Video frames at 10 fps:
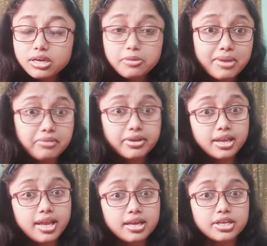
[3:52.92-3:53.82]

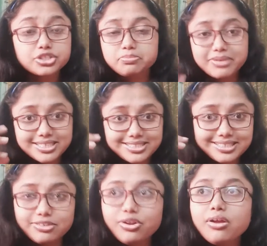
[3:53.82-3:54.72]
American English, because
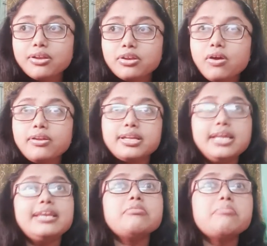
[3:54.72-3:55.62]
not
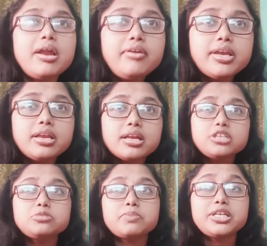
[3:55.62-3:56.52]
in American
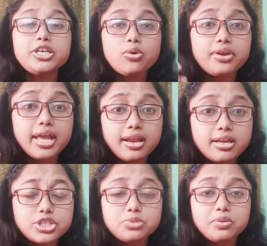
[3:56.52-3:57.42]
English, but your
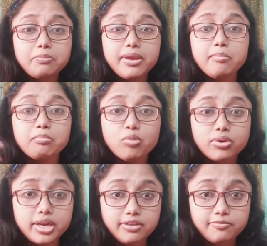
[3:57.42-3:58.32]
English will be
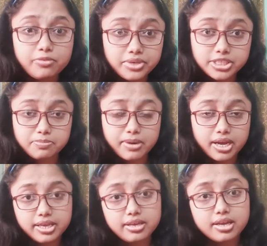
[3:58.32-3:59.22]
more influenced
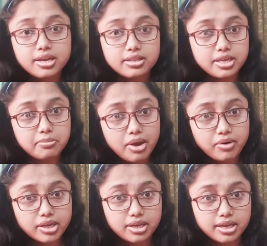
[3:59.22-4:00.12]
by the
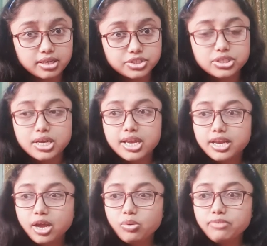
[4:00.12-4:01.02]
American English.
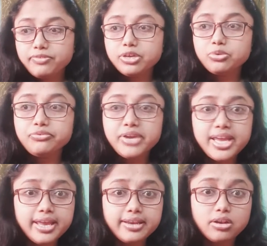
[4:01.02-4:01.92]
Now, if you
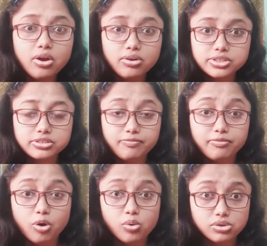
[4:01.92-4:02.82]
read lots of
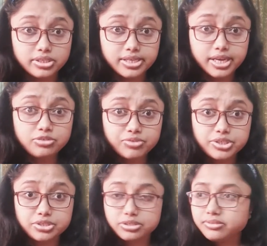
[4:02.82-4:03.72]
old
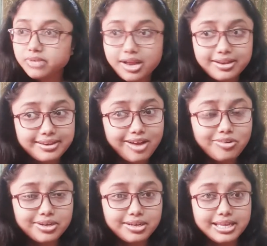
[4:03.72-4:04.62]
literature,
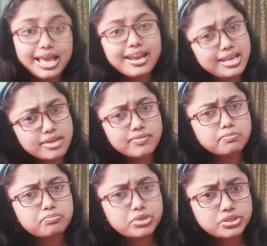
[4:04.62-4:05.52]
undoubtedly, and
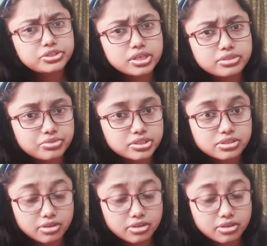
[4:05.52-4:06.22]
even British literature